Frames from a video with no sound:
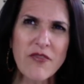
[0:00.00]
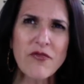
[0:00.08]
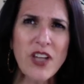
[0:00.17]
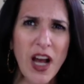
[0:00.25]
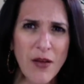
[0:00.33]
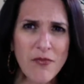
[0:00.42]

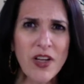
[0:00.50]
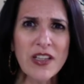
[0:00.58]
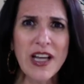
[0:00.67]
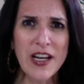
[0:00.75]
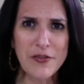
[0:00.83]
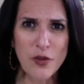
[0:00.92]
not
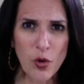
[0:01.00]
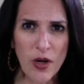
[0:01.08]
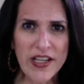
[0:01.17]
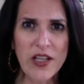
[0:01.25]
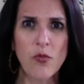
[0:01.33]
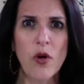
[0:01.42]
a lot of
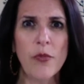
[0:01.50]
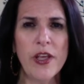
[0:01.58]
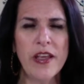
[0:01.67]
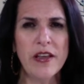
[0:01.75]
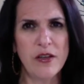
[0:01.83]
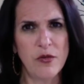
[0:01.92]
credit when
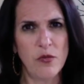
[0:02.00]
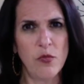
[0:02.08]
we